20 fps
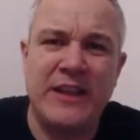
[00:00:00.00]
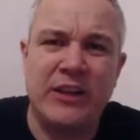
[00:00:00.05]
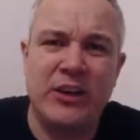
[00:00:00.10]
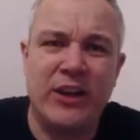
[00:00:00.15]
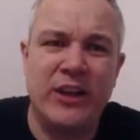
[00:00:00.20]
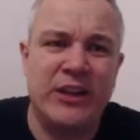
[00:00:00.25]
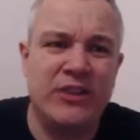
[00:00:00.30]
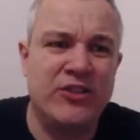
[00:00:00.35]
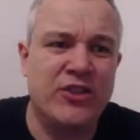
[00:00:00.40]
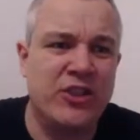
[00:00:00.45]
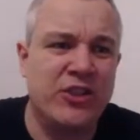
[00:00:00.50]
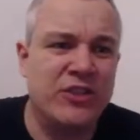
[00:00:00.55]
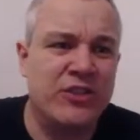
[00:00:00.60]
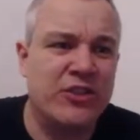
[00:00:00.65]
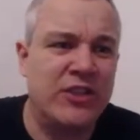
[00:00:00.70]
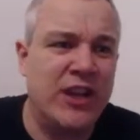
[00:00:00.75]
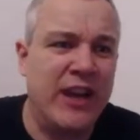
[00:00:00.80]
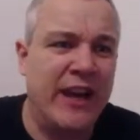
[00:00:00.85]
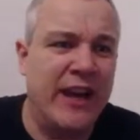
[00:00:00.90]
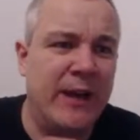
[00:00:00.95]
Think he got
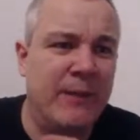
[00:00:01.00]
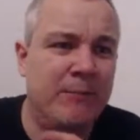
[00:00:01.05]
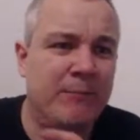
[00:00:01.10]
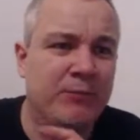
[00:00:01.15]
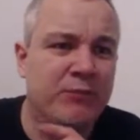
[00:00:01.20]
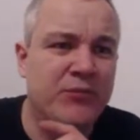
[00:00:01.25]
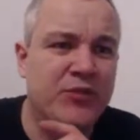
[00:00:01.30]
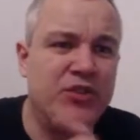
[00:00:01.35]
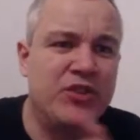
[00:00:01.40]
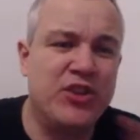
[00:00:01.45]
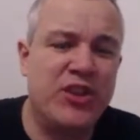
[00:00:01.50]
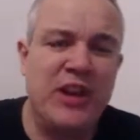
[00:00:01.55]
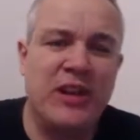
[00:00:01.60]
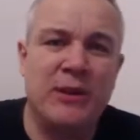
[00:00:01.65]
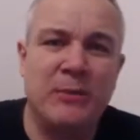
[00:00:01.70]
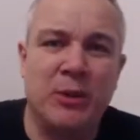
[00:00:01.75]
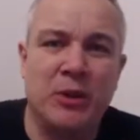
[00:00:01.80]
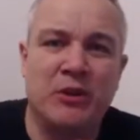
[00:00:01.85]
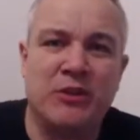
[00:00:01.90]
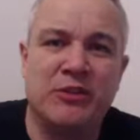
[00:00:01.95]
injured in
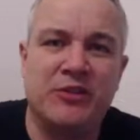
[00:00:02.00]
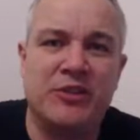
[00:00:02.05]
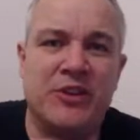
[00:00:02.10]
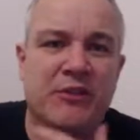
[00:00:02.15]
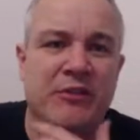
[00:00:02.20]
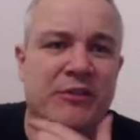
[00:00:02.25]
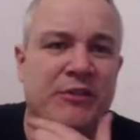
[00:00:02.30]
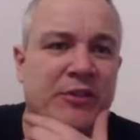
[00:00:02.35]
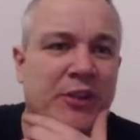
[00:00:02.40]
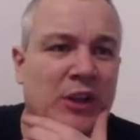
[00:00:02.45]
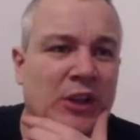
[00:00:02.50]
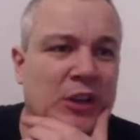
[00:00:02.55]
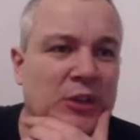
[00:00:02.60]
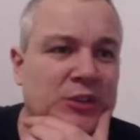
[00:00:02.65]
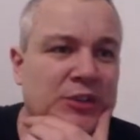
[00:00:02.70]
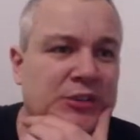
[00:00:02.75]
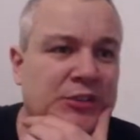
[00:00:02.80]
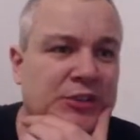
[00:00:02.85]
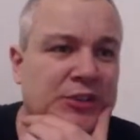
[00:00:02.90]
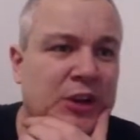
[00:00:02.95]
the months that
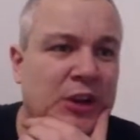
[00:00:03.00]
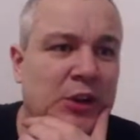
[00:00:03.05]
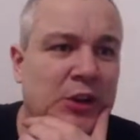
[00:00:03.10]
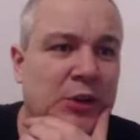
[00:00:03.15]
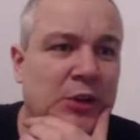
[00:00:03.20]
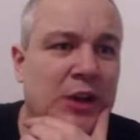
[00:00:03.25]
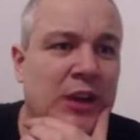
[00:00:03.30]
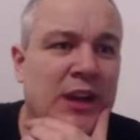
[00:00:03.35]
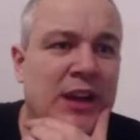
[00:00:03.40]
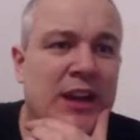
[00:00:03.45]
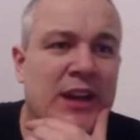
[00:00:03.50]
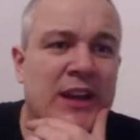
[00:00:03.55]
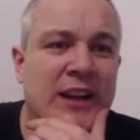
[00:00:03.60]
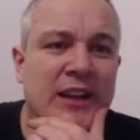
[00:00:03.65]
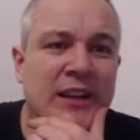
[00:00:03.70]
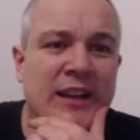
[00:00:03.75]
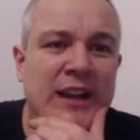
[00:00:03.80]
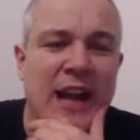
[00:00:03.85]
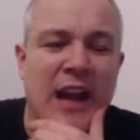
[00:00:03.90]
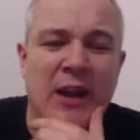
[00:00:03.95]
followed. So,
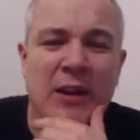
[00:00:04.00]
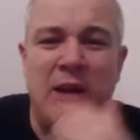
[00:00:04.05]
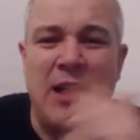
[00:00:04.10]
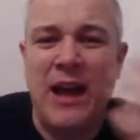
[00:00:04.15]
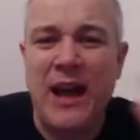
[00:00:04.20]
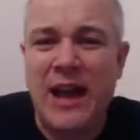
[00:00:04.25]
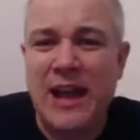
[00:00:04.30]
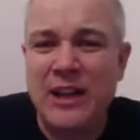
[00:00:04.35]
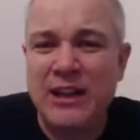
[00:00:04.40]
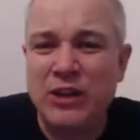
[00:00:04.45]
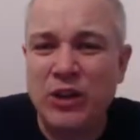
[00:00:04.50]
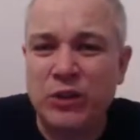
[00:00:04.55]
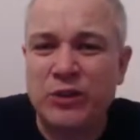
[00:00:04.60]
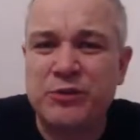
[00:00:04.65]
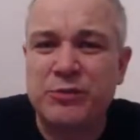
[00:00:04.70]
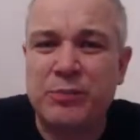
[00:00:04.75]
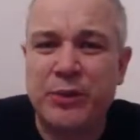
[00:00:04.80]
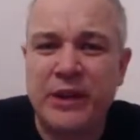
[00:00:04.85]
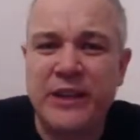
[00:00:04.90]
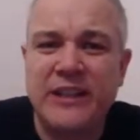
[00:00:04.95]
yeah,
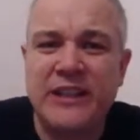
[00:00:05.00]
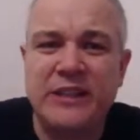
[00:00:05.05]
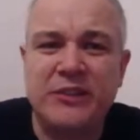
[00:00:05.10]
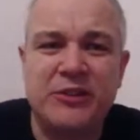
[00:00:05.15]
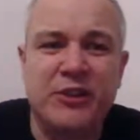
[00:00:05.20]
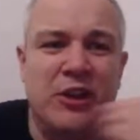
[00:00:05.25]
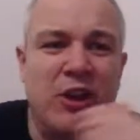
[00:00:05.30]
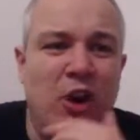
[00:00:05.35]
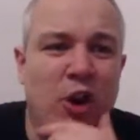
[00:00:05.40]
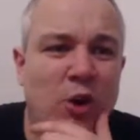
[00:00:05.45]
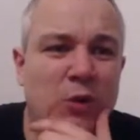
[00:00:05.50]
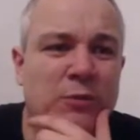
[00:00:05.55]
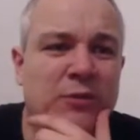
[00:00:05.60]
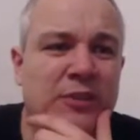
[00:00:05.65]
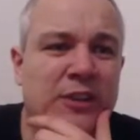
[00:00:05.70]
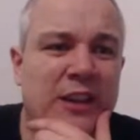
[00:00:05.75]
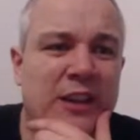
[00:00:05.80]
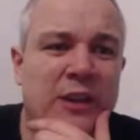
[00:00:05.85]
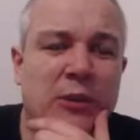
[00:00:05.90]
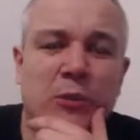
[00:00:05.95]
looks pretty decent.
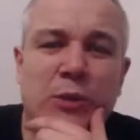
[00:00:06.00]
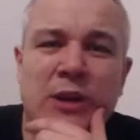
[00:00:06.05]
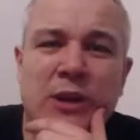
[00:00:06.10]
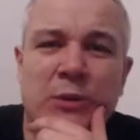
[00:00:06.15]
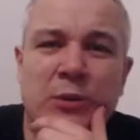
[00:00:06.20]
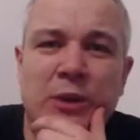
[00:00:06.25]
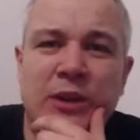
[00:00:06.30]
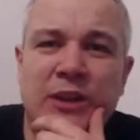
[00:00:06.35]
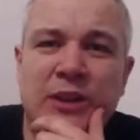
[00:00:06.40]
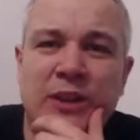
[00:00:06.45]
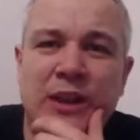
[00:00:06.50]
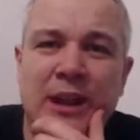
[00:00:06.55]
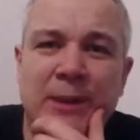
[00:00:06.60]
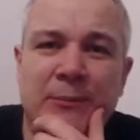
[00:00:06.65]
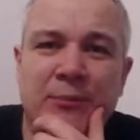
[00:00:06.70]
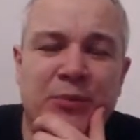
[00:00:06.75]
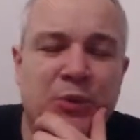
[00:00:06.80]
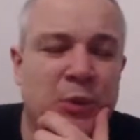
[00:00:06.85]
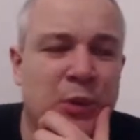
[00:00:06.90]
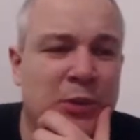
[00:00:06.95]
Hopefully, we
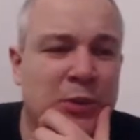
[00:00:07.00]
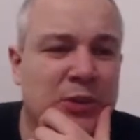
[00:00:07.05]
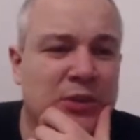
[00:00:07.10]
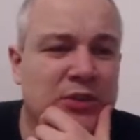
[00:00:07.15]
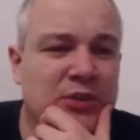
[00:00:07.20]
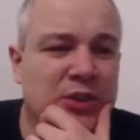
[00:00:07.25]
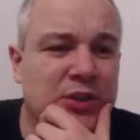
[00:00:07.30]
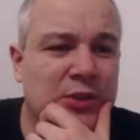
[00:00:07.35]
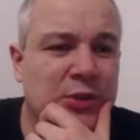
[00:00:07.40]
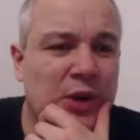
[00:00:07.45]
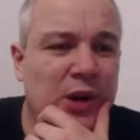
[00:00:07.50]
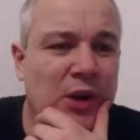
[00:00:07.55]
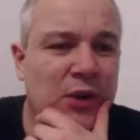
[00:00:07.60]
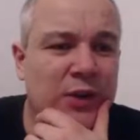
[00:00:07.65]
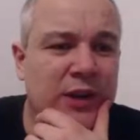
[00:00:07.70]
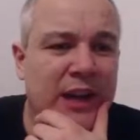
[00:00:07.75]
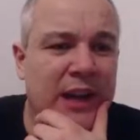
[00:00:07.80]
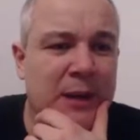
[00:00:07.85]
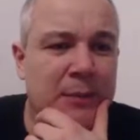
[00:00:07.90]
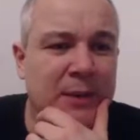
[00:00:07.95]
will
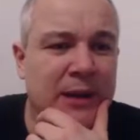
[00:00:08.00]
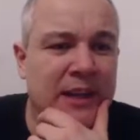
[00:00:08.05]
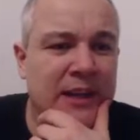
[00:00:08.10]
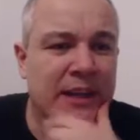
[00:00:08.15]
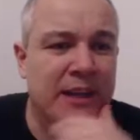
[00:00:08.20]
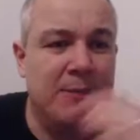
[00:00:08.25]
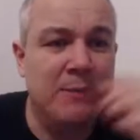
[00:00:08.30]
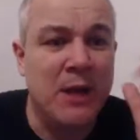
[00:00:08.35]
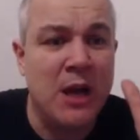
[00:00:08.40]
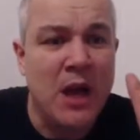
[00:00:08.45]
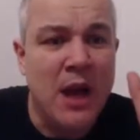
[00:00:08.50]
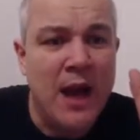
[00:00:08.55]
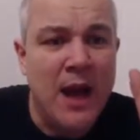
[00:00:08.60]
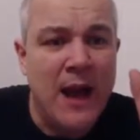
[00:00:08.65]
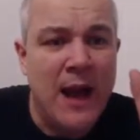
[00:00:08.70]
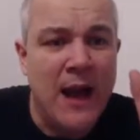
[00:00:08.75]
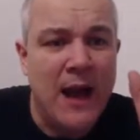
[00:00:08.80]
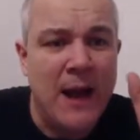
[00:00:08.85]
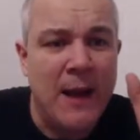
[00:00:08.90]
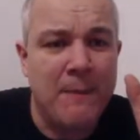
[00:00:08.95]
do okay by him.